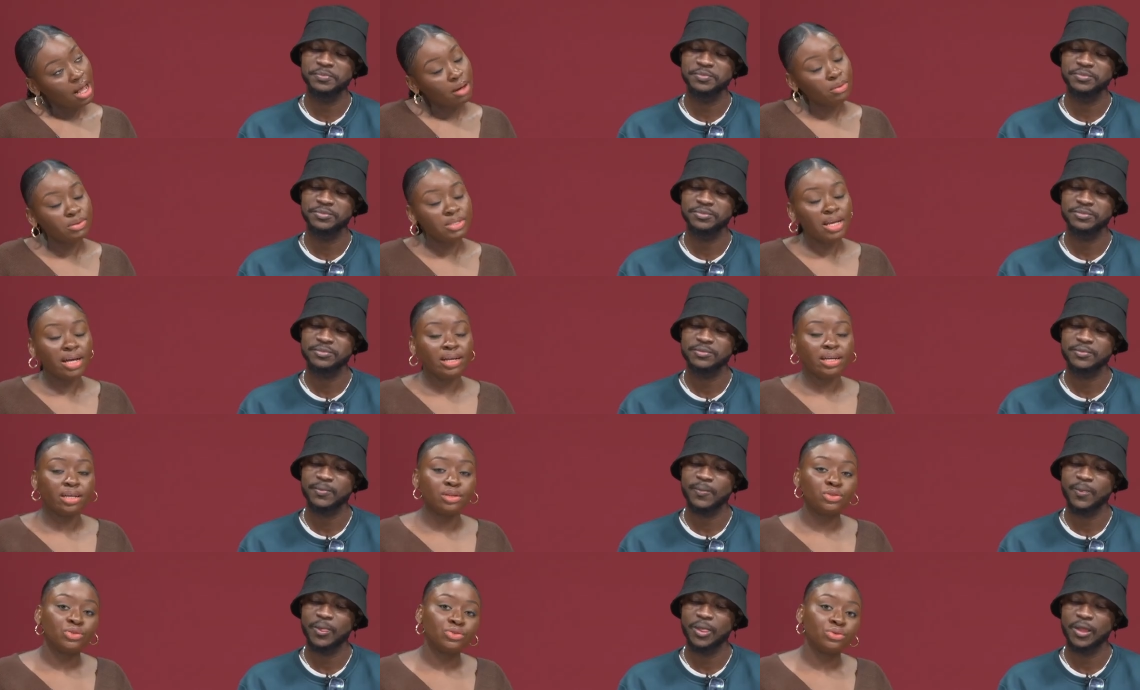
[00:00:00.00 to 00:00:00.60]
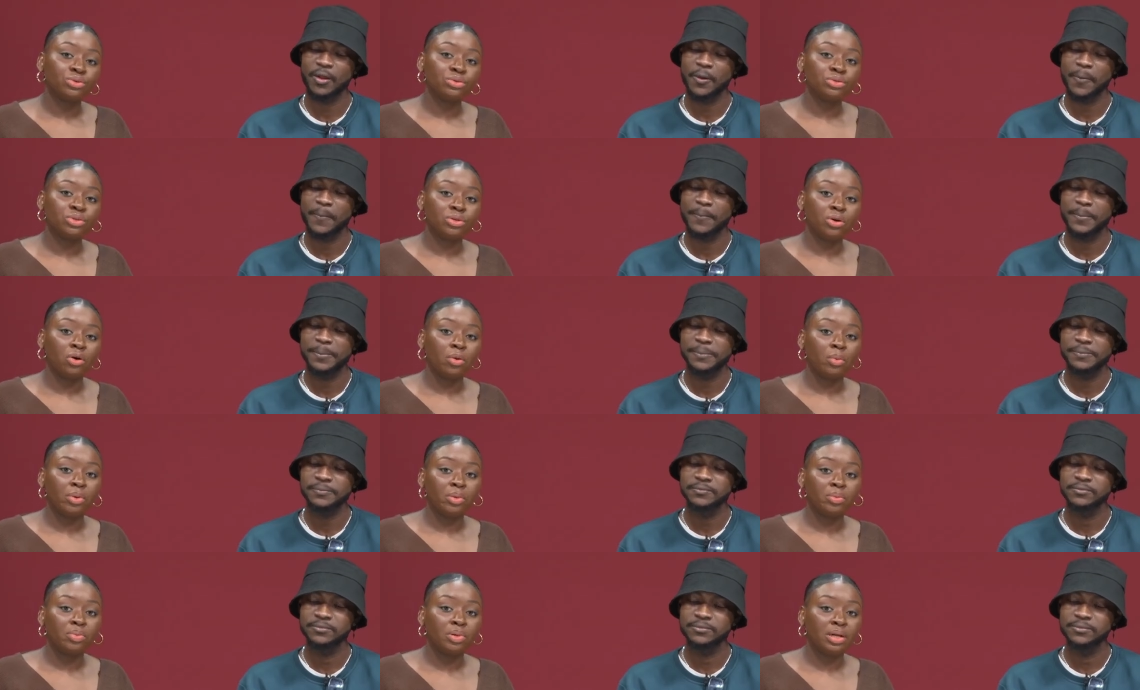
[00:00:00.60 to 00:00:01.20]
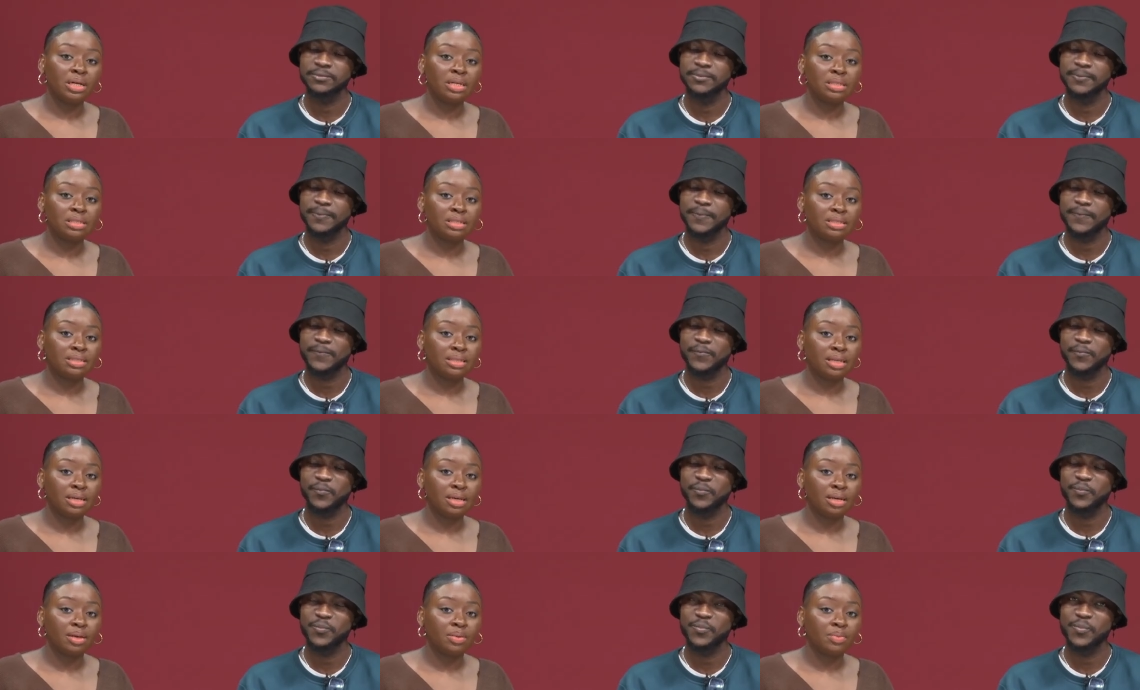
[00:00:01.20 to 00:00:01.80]
Speaker 1: I would tag Ajiro to come and play
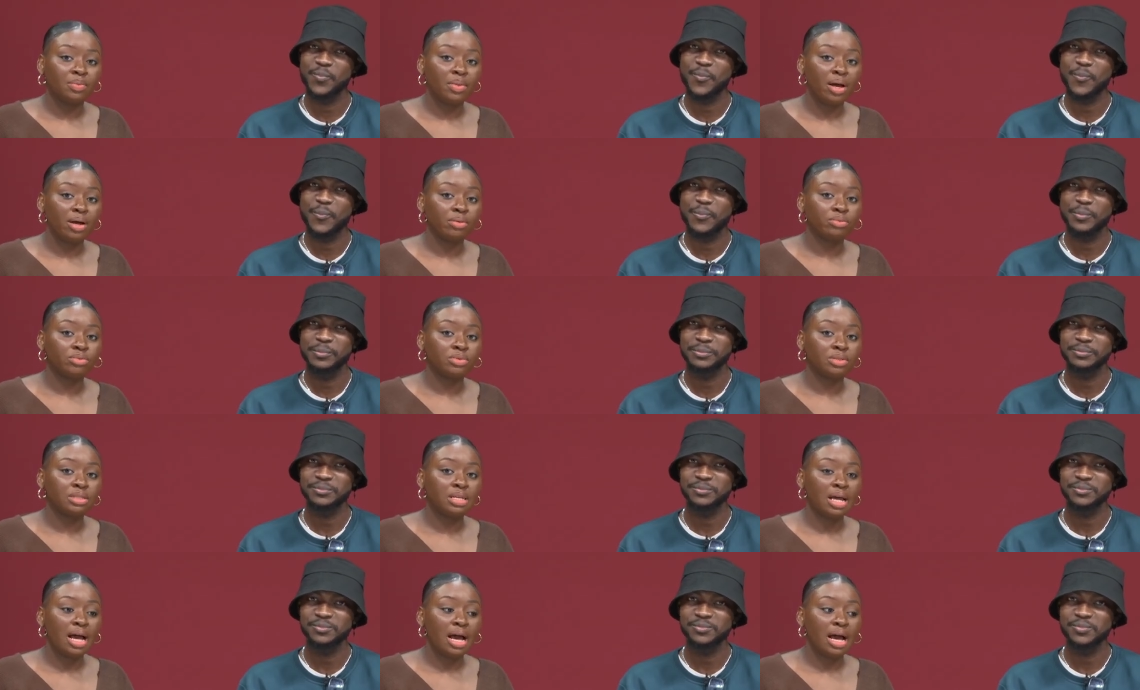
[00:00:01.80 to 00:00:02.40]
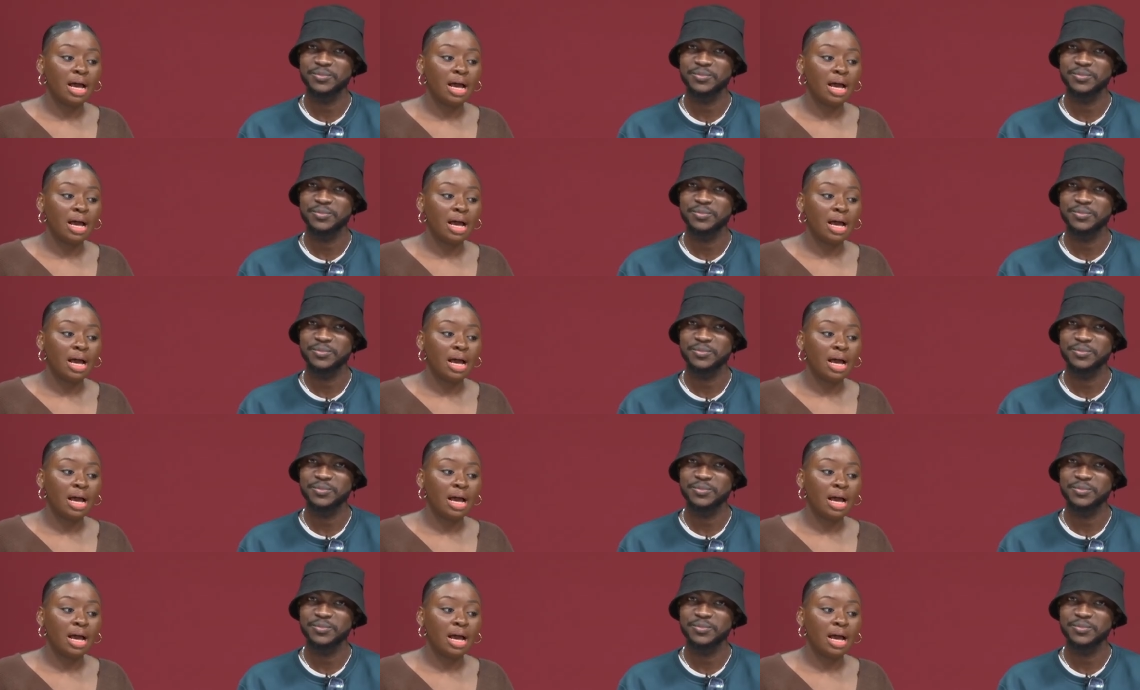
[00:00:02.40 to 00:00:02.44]
this game. I would